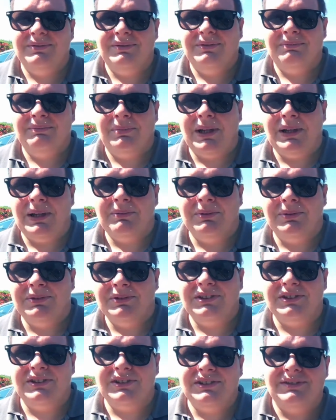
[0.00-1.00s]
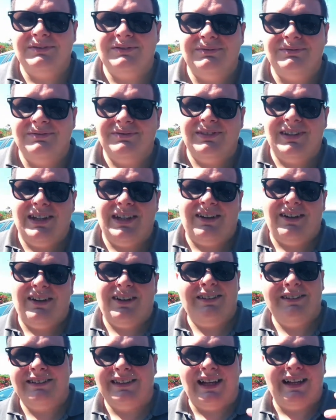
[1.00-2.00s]
people just,
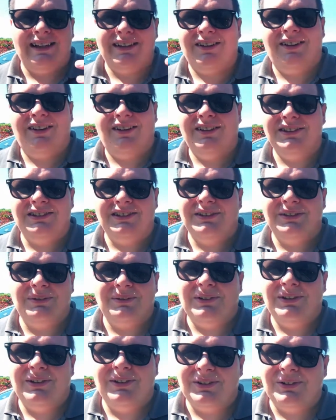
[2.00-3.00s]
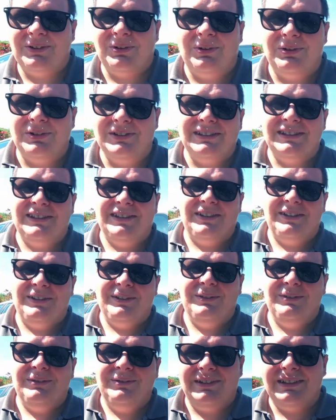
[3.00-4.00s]
oh, that car's just a workhorse, you
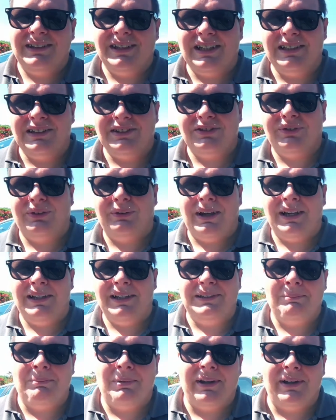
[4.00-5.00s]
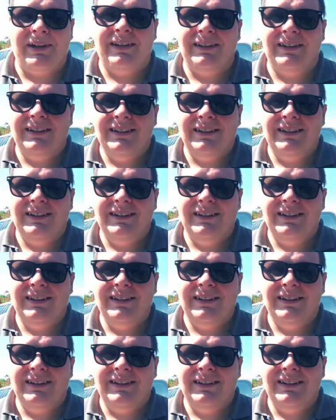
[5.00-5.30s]
know, gets from A to B,